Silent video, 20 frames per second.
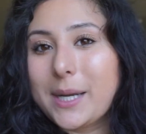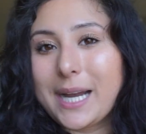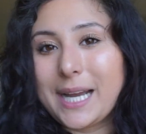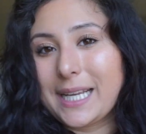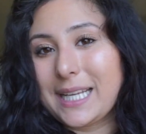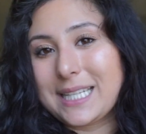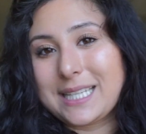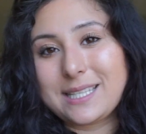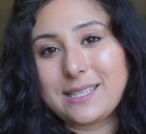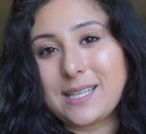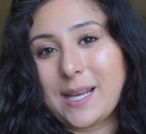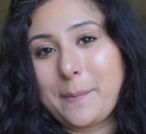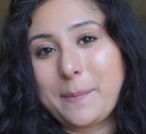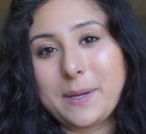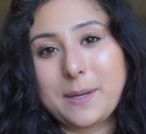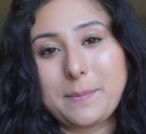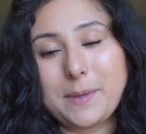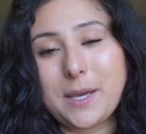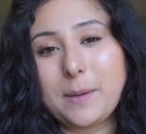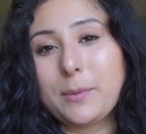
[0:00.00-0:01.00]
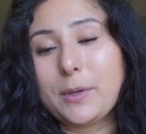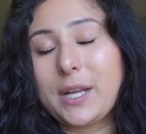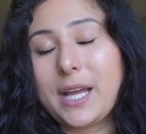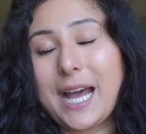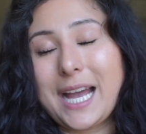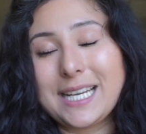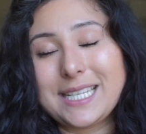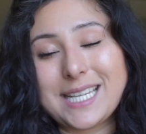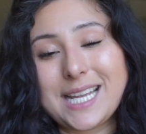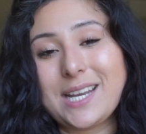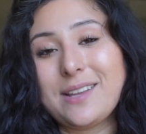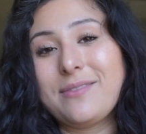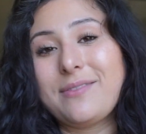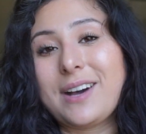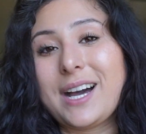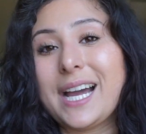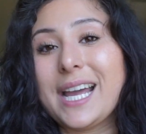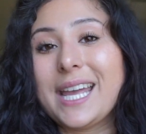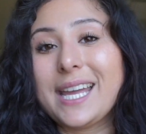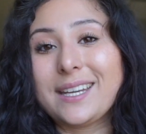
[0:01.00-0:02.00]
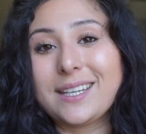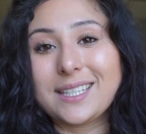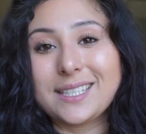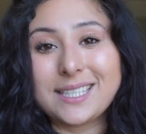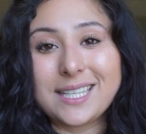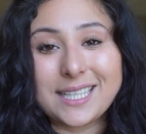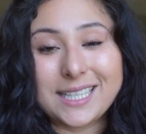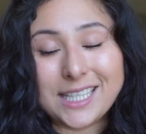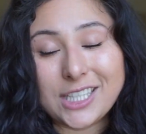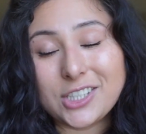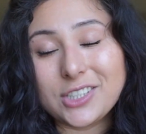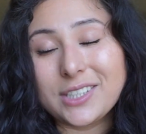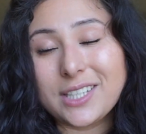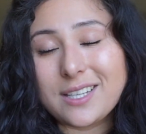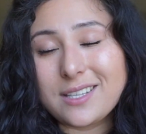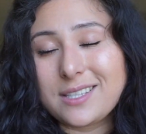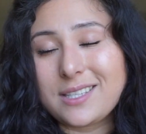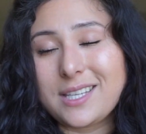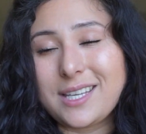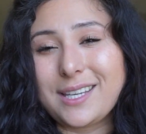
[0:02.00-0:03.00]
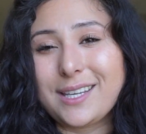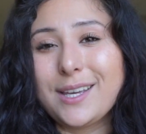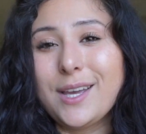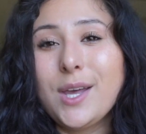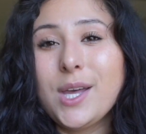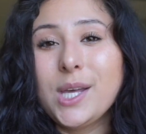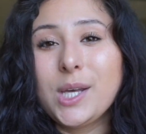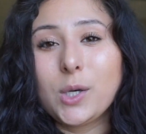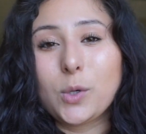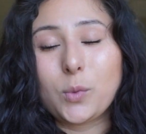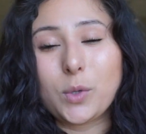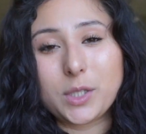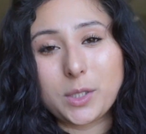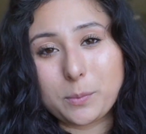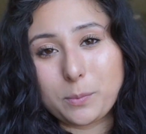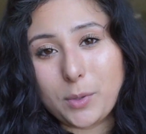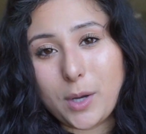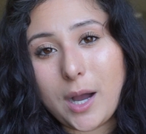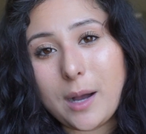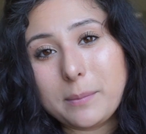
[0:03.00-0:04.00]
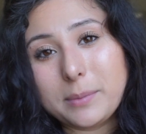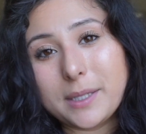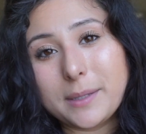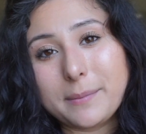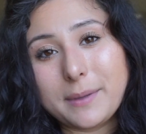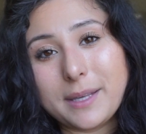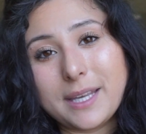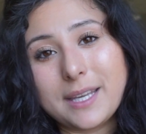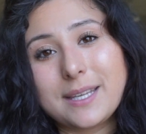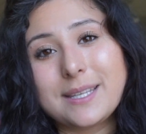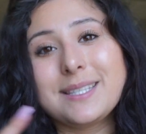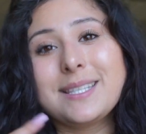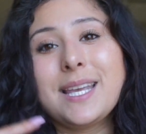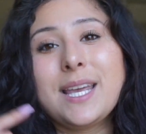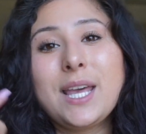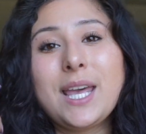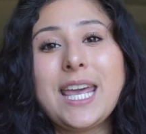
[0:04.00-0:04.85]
I'm going to be able to identify and clearly see what the problem is,